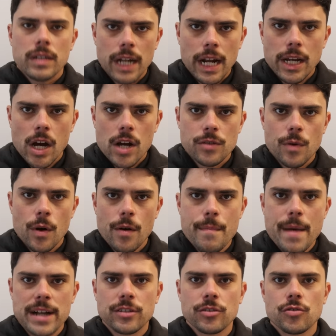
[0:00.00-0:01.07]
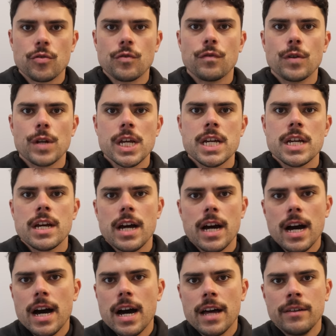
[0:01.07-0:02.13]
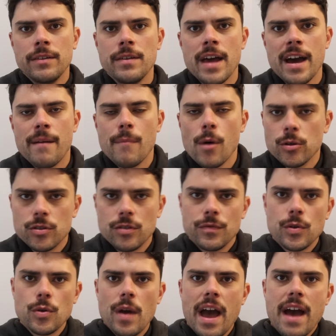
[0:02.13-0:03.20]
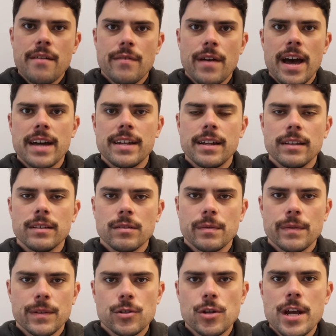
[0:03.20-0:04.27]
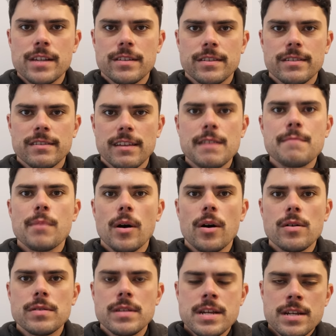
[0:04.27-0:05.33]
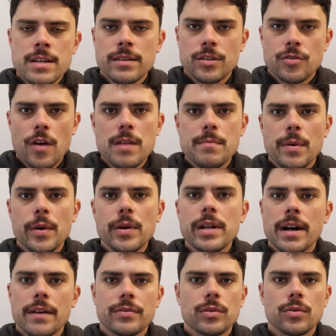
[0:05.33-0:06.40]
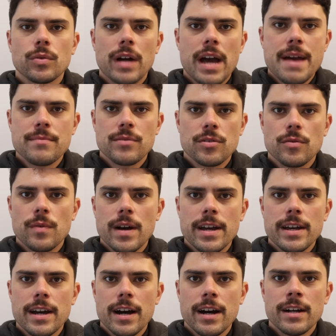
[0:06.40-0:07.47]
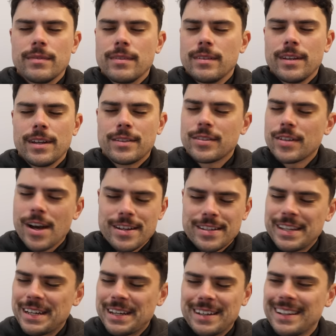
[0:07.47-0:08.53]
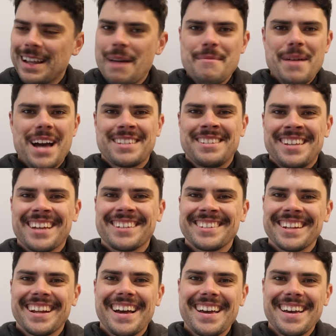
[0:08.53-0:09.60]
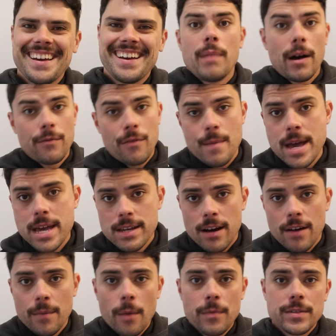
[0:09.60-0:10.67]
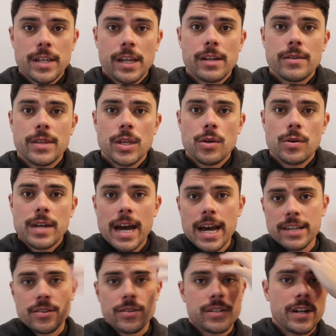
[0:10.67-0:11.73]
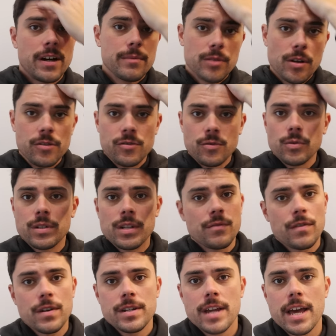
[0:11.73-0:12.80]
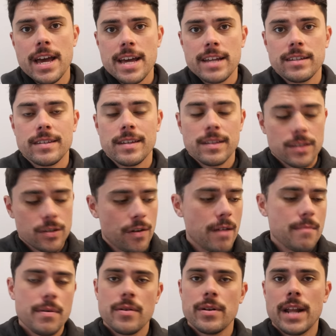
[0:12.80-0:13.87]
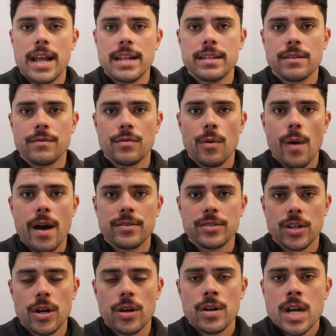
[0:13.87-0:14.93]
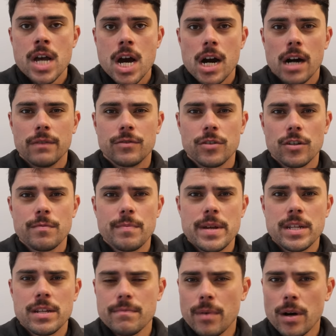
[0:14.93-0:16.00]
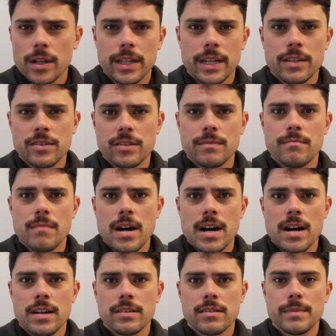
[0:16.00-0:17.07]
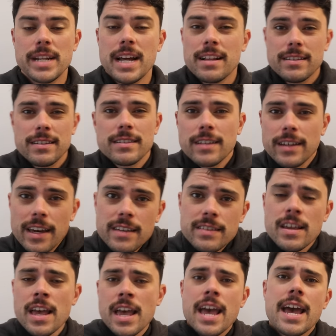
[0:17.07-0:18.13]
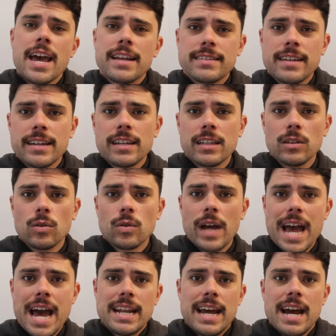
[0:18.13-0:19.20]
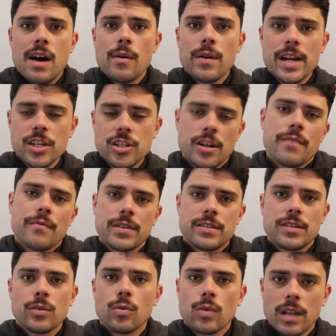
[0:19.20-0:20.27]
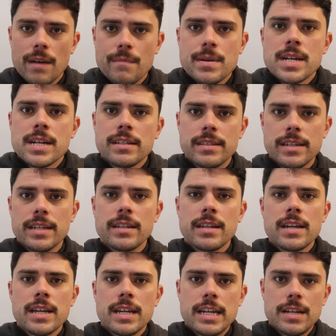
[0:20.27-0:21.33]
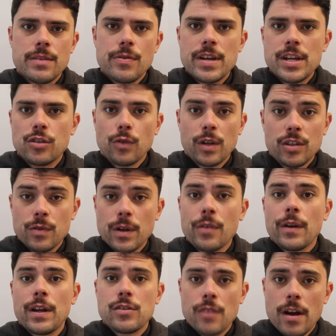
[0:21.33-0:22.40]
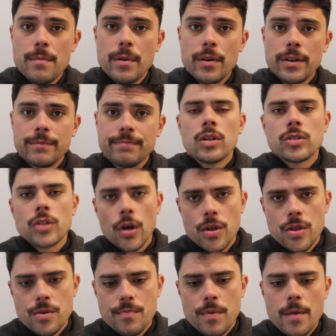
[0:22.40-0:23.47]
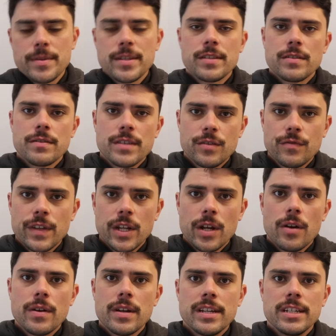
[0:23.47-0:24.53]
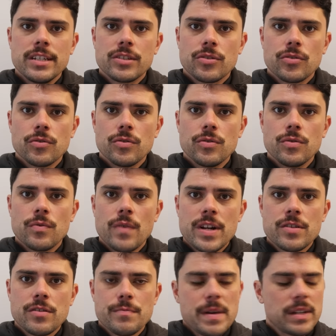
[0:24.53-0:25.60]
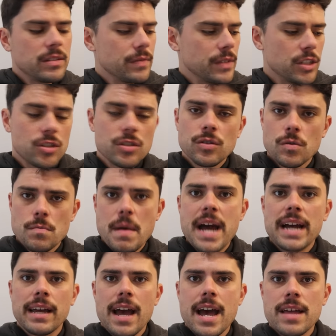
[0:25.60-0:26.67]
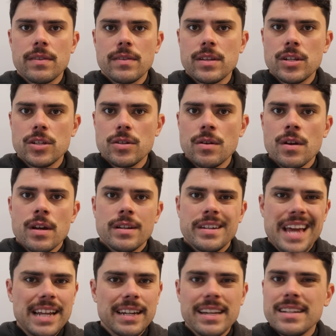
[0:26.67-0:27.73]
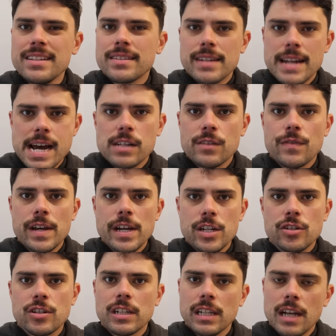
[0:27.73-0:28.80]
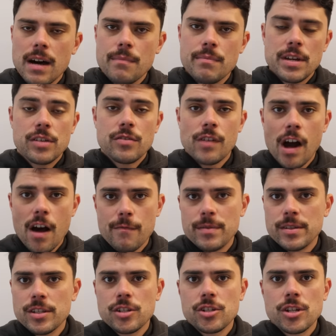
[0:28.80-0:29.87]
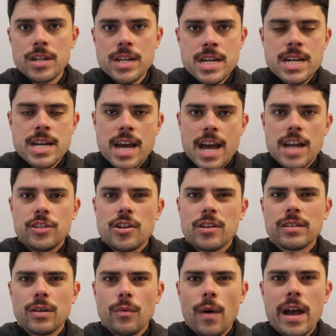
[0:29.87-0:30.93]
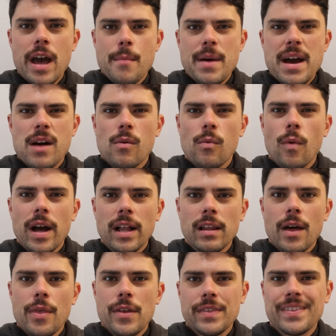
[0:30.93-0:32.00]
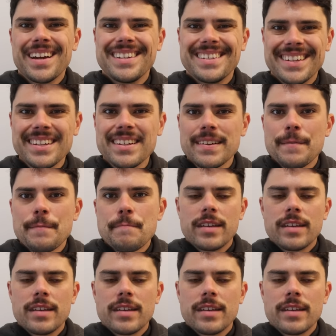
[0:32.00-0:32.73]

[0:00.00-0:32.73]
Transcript: G'day guys, welcome back to True Footy. Now most of you have had a little bit of a chance to sleep on the trade period after it all came to a exciting climax yesterday. But for me, I'm obviously here in the UK, so the time zones are all different, and since the trade period ended a few hours ago, I've just been compiling some analysis, I guess, and taking a look at how each and every single club did in the 2023 trade period. So the purposes of this video is to retrospectively just look back at the net ins and outs for each club, their draft position, and generally weigh up how well I think they did.